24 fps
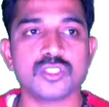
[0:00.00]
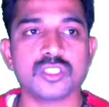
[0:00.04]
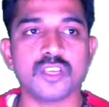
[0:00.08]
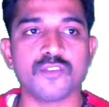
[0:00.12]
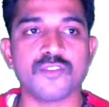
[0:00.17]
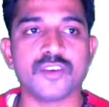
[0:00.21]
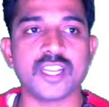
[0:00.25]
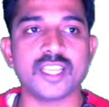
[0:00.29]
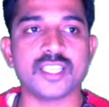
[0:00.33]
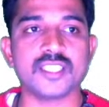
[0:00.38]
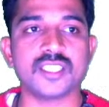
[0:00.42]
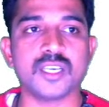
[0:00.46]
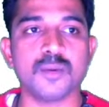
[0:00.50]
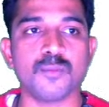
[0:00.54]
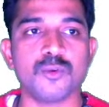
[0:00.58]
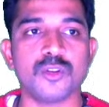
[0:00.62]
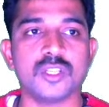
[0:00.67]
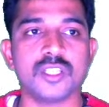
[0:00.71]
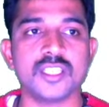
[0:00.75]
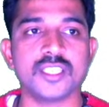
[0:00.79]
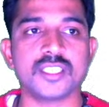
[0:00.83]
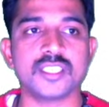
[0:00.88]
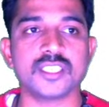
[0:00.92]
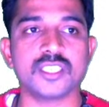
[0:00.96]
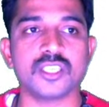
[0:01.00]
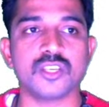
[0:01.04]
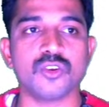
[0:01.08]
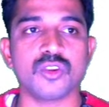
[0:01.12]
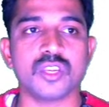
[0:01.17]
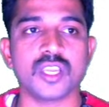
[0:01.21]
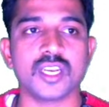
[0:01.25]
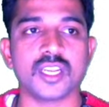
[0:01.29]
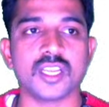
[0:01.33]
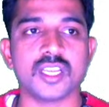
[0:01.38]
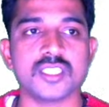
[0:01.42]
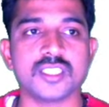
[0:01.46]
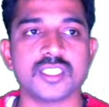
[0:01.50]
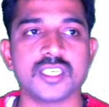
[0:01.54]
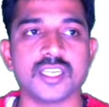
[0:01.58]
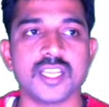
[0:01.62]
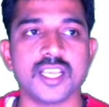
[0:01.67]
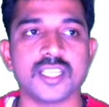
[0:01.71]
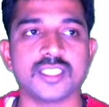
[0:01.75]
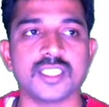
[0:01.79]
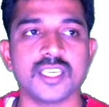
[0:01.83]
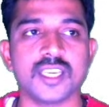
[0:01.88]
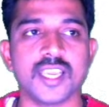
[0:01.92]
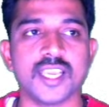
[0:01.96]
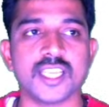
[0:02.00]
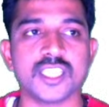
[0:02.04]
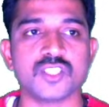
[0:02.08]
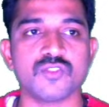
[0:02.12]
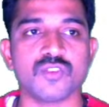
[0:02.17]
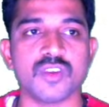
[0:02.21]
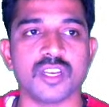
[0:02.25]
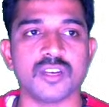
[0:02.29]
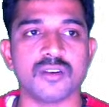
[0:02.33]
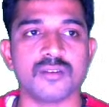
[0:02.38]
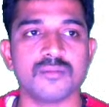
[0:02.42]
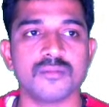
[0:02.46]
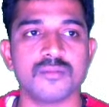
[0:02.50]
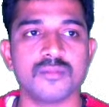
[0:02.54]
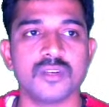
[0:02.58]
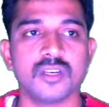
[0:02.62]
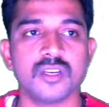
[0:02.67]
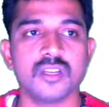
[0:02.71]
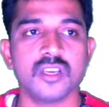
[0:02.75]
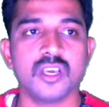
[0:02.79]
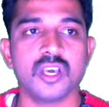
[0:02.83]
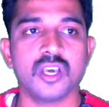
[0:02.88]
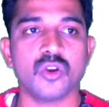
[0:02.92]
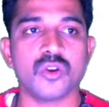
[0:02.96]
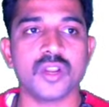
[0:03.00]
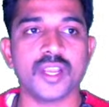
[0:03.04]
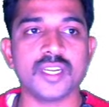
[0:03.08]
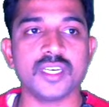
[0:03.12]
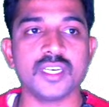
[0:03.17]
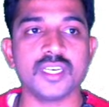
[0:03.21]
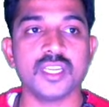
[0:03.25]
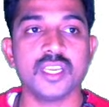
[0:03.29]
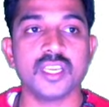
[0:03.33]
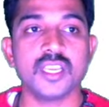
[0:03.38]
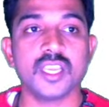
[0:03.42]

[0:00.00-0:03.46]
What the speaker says: So for example, this you can consider as a s1, right?